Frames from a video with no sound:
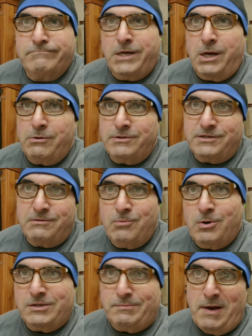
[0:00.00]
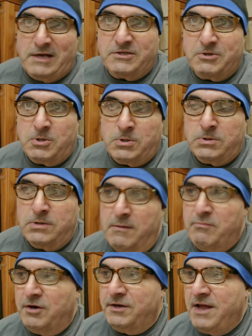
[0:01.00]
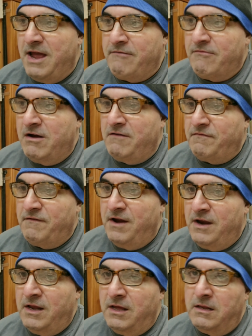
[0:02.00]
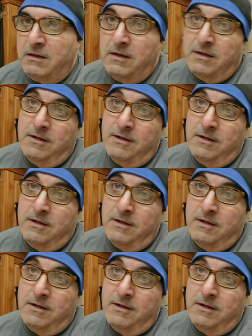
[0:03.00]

going somewhere special, I bring that rail fan in.